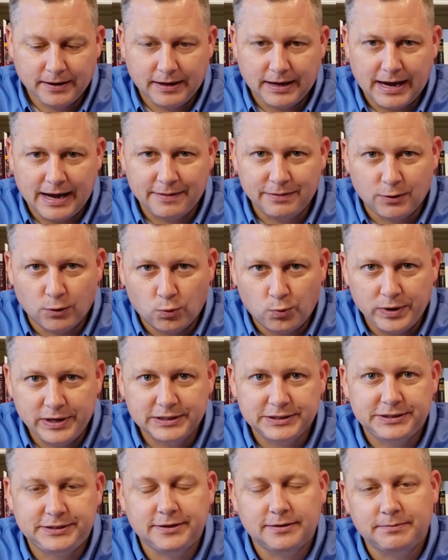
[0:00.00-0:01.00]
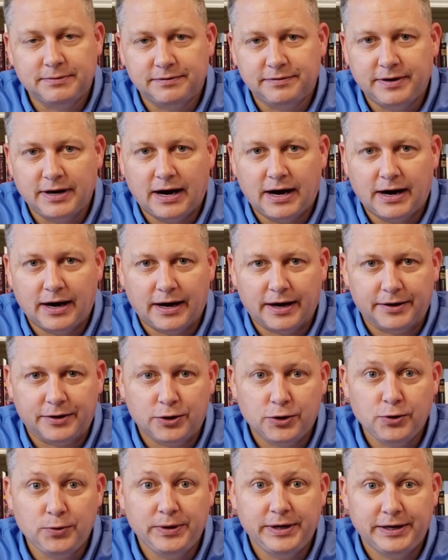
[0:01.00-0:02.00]
and the wisdom of God,
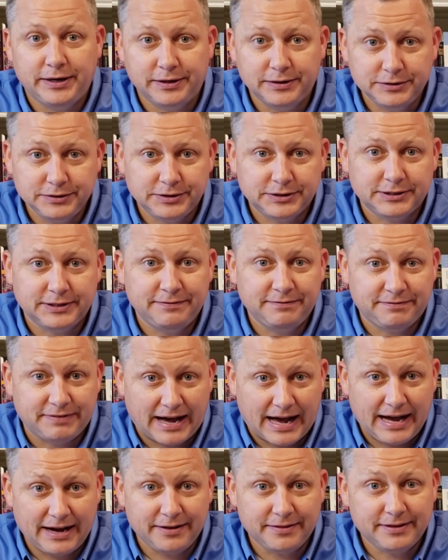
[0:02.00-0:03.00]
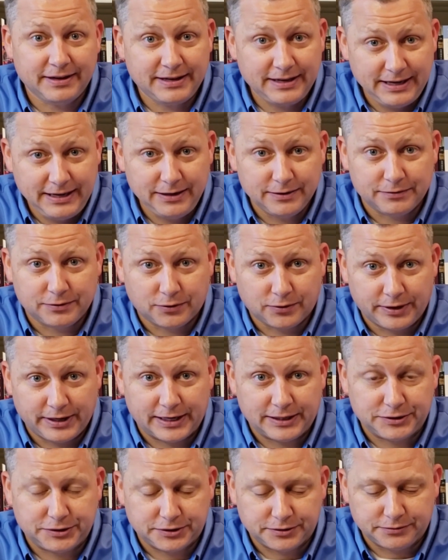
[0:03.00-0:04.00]
who is, in fact, the King of
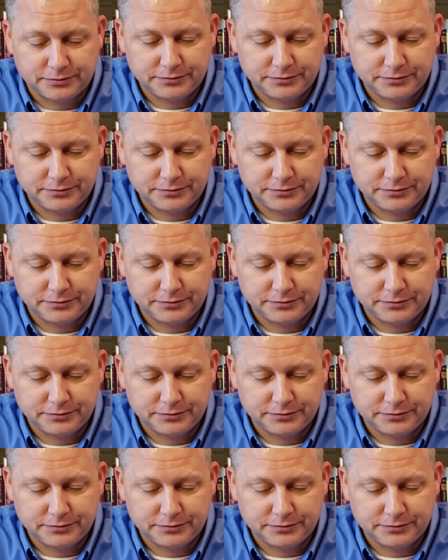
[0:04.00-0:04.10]
creation.